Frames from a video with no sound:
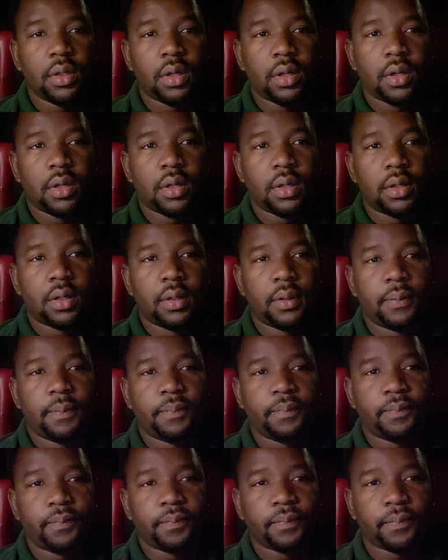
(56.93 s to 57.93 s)

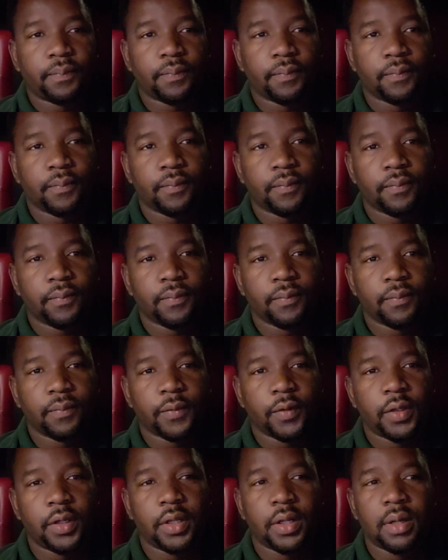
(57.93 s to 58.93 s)
um
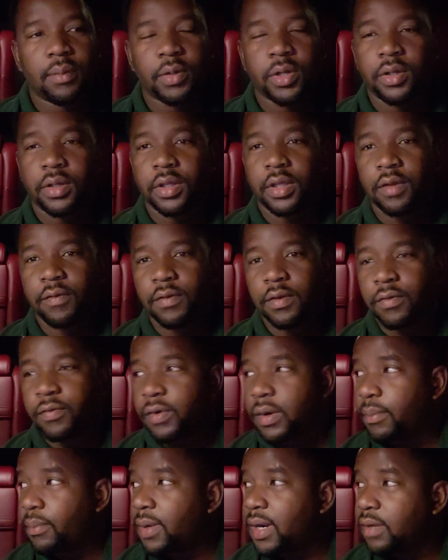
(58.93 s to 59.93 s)
and I'm gonna give you
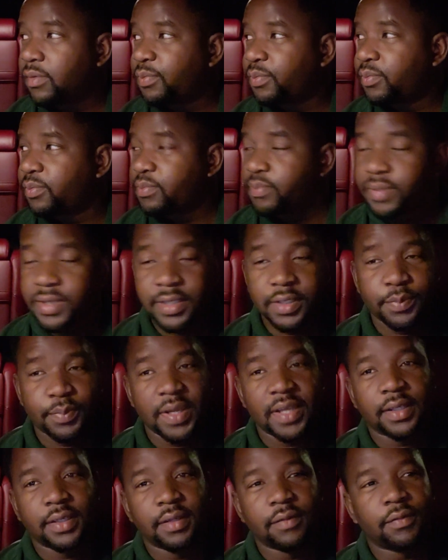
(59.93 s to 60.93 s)
from my
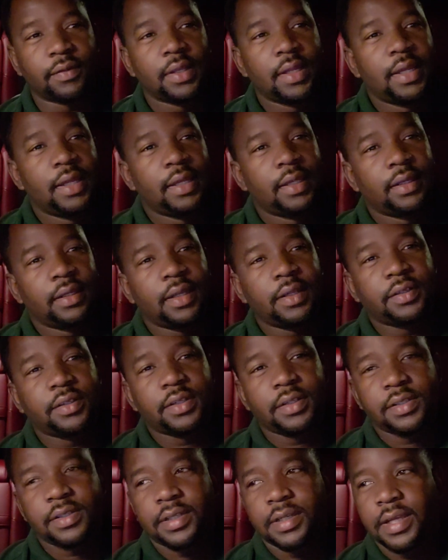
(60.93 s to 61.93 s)
perspective. Let's
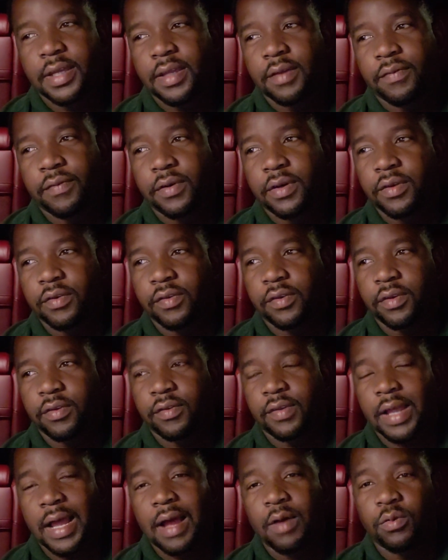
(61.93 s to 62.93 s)
just say, for
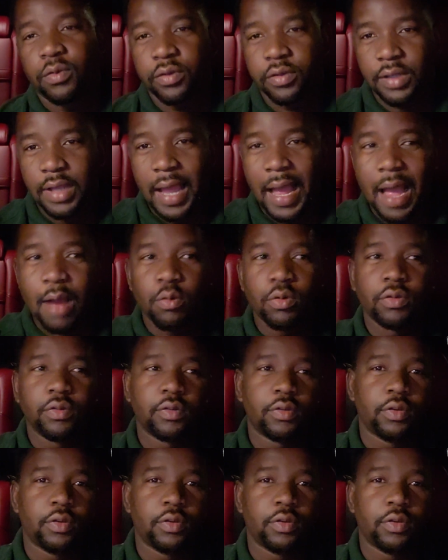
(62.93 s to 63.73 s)
instance, I was I was